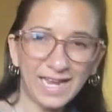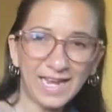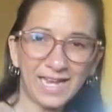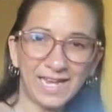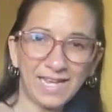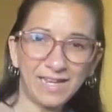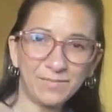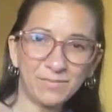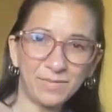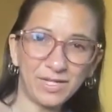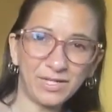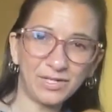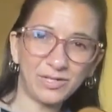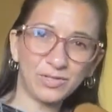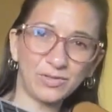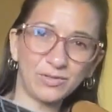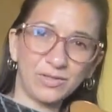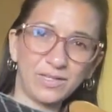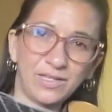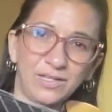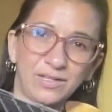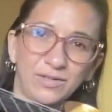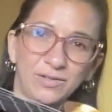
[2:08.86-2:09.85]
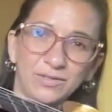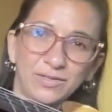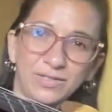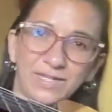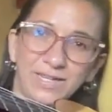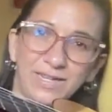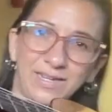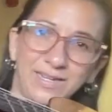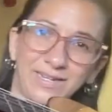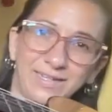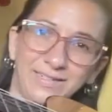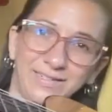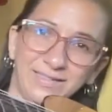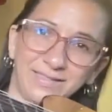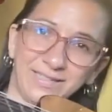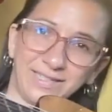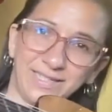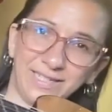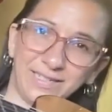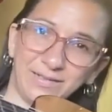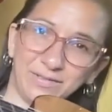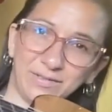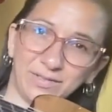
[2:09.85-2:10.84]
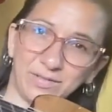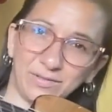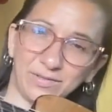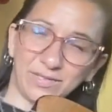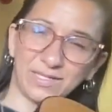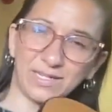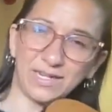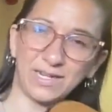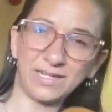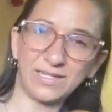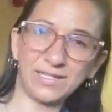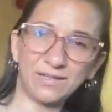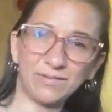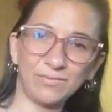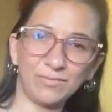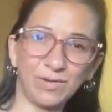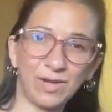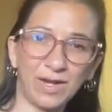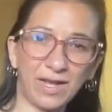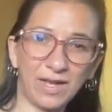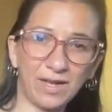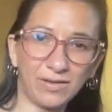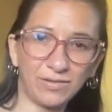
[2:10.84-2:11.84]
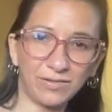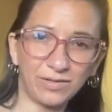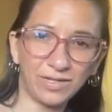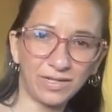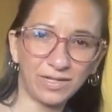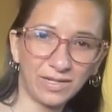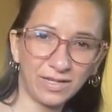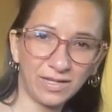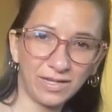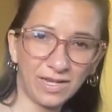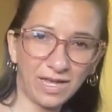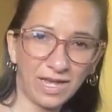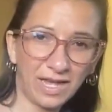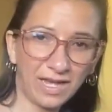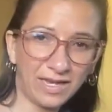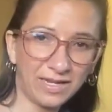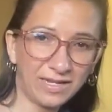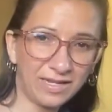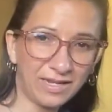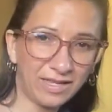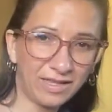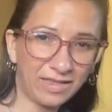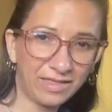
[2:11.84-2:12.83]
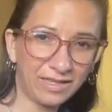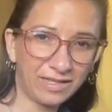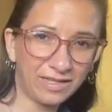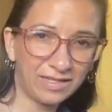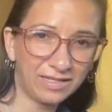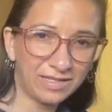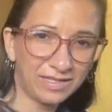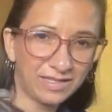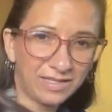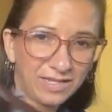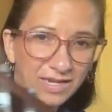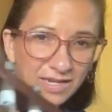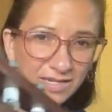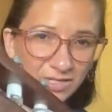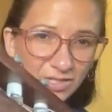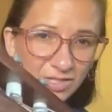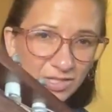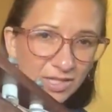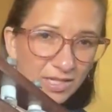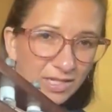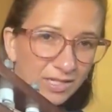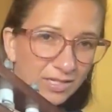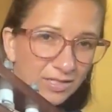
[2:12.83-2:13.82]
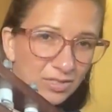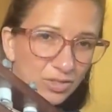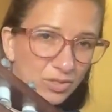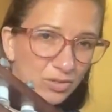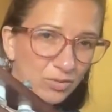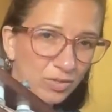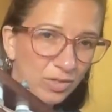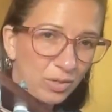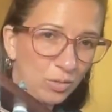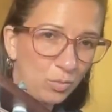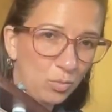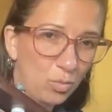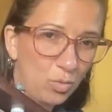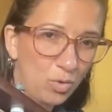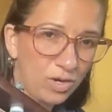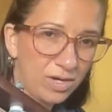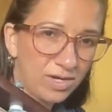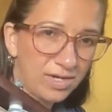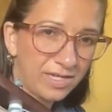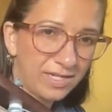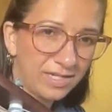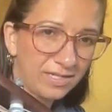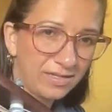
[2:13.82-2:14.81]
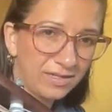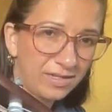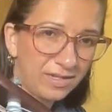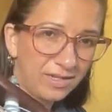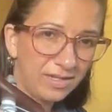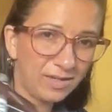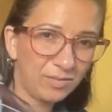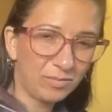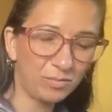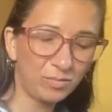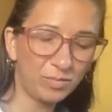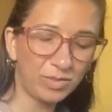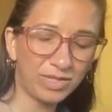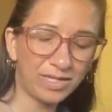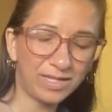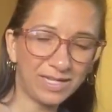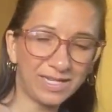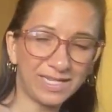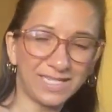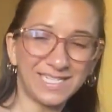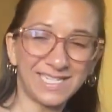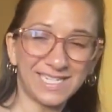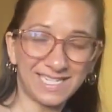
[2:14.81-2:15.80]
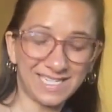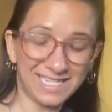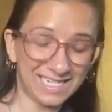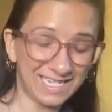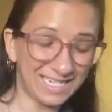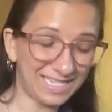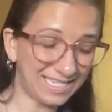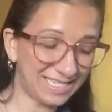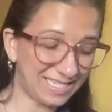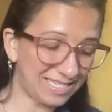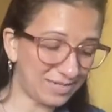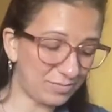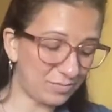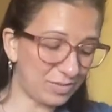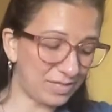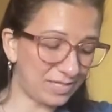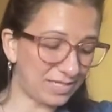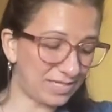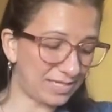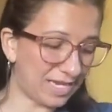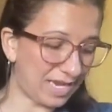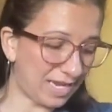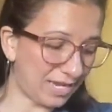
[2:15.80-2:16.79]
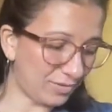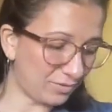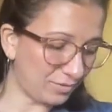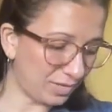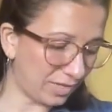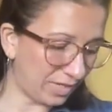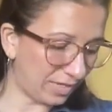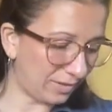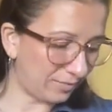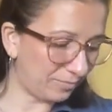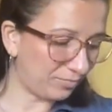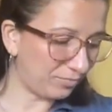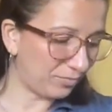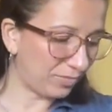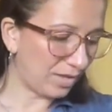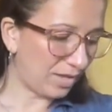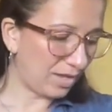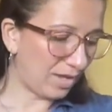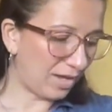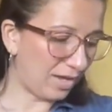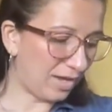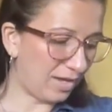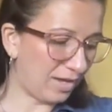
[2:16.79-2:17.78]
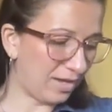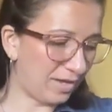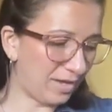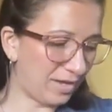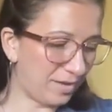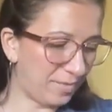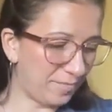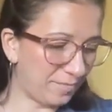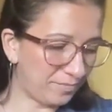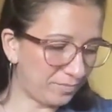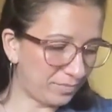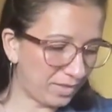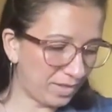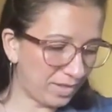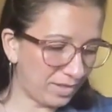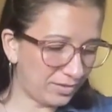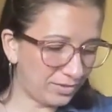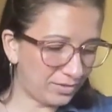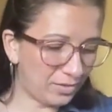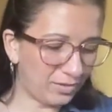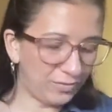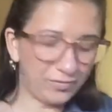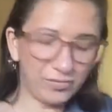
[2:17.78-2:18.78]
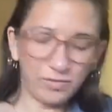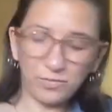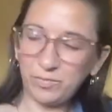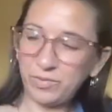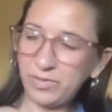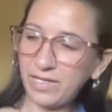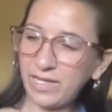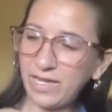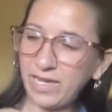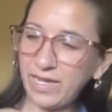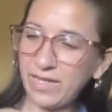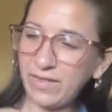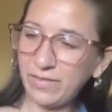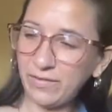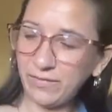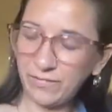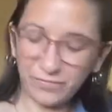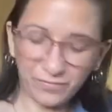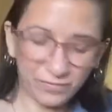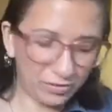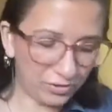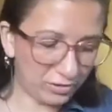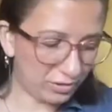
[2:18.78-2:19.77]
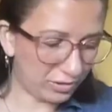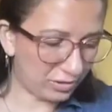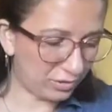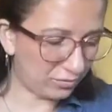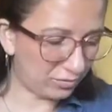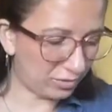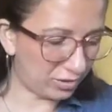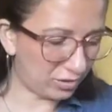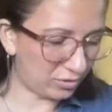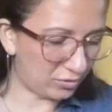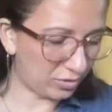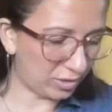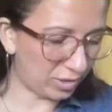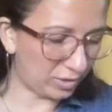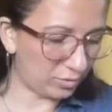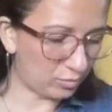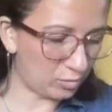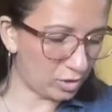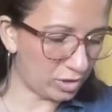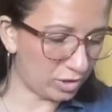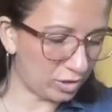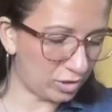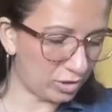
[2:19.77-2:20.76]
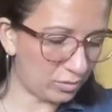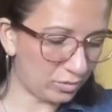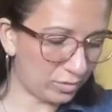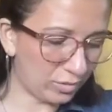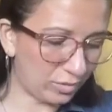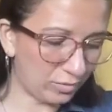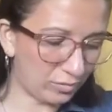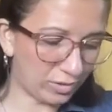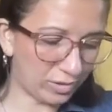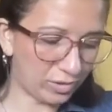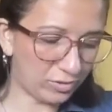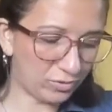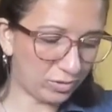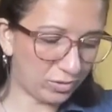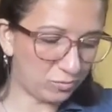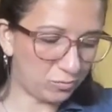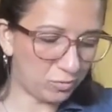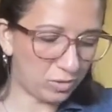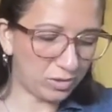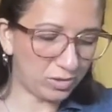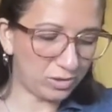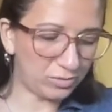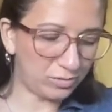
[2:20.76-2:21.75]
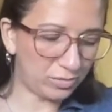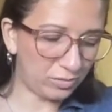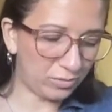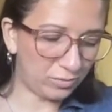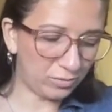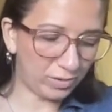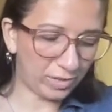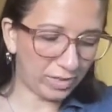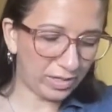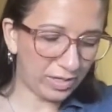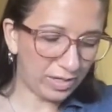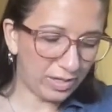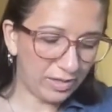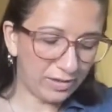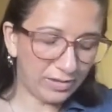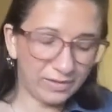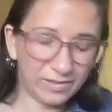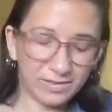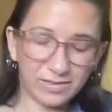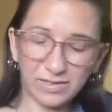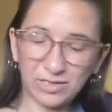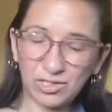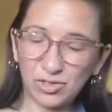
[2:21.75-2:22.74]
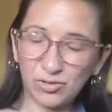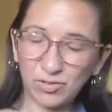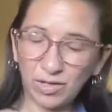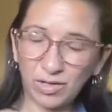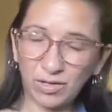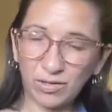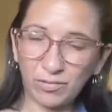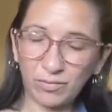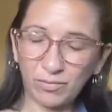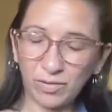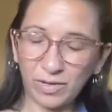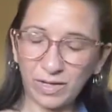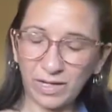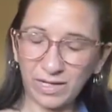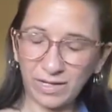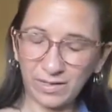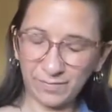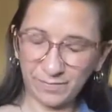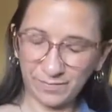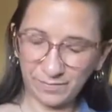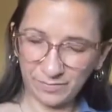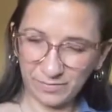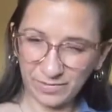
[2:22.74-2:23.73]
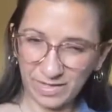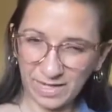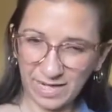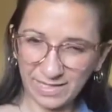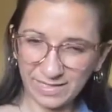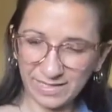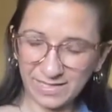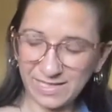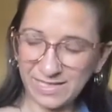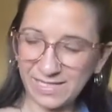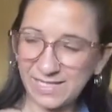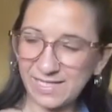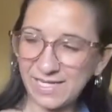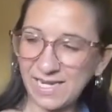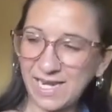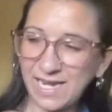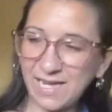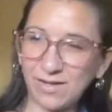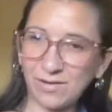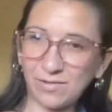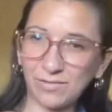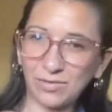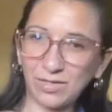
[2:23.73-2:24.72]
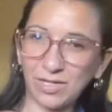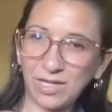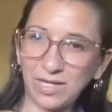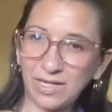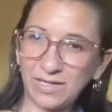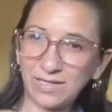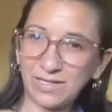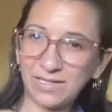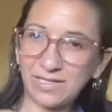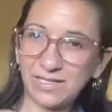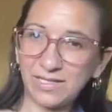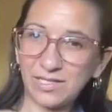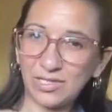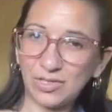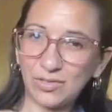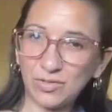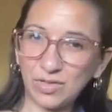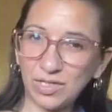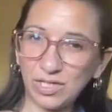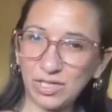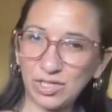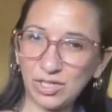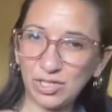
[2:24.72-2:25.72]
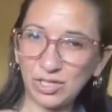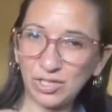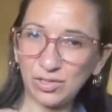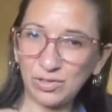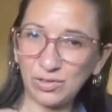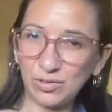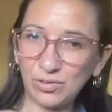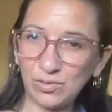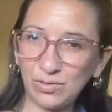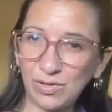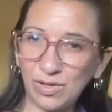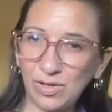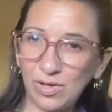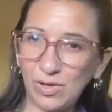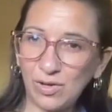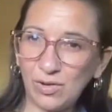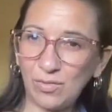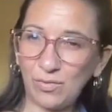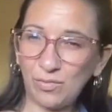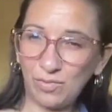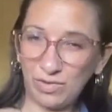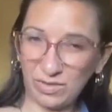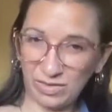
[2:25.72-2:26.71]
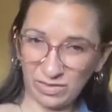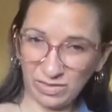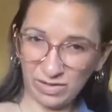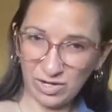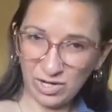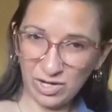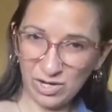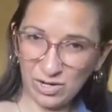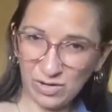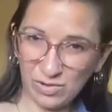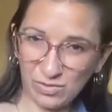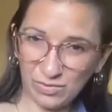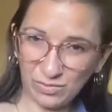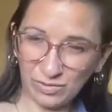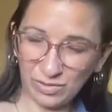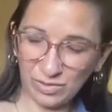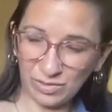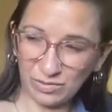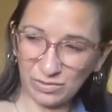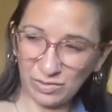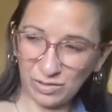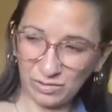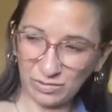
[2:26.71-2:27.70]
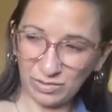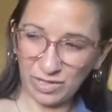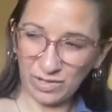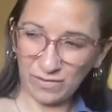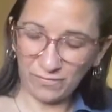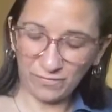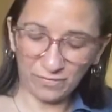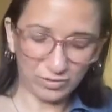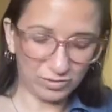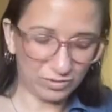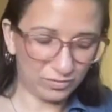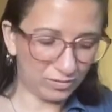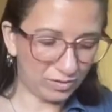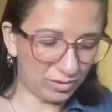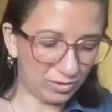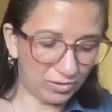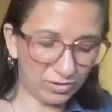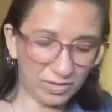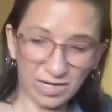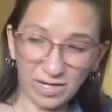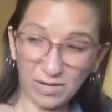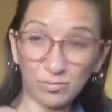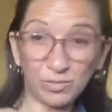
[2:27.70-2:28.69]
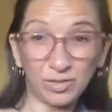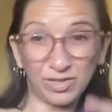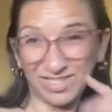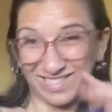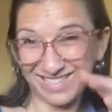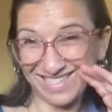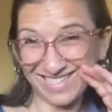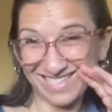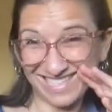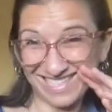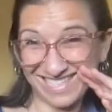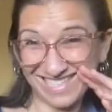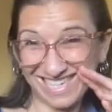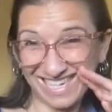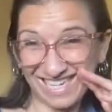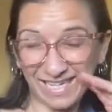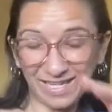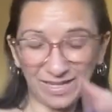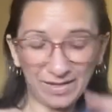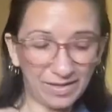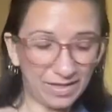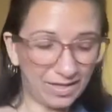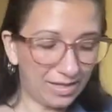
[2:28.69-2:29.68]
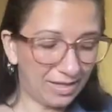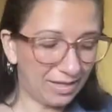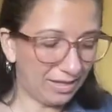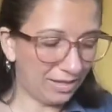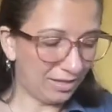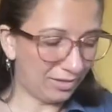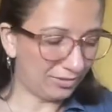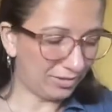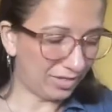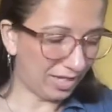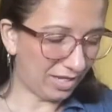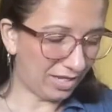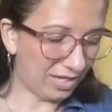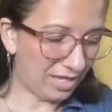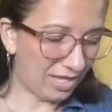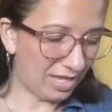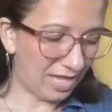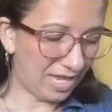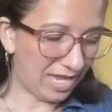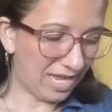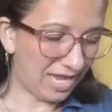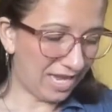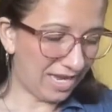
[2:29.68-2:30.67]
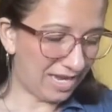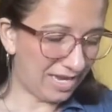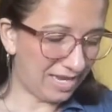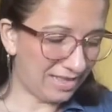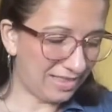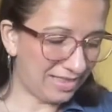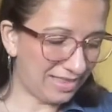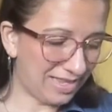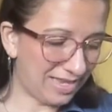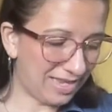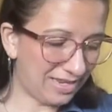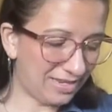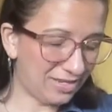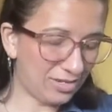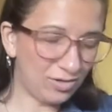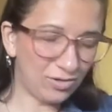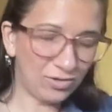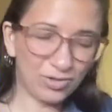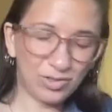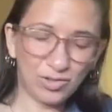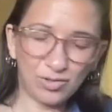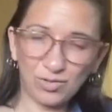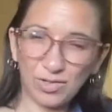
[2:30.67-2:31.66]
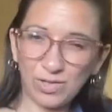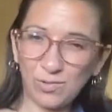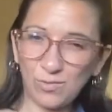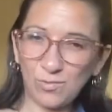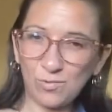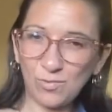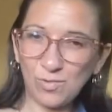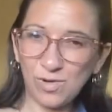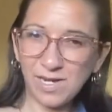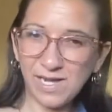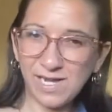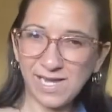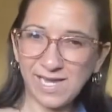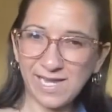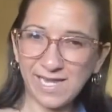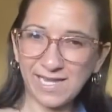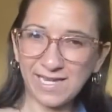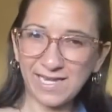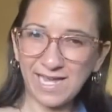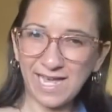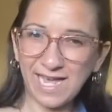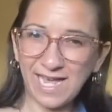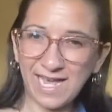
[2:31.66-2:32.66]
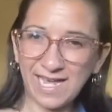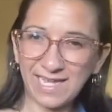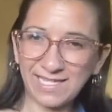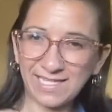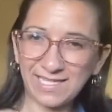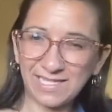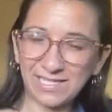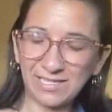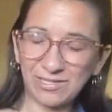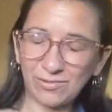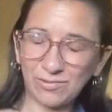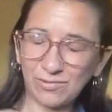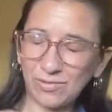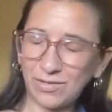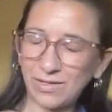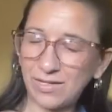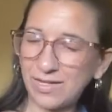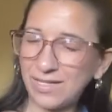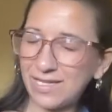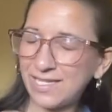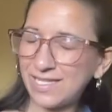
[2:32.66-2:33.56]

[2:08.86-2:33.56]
and make sure that you're tunneling so it's nice and round and nothing is touching string 1 because it needs to be sounding. So if you play the first 3 strings, 1, 2, and 3, string 1, 2, and 3, this is string 3, has to sound. This is string 2 with the note, okay, first finger down, which is a C, okay, and then your string 1 has to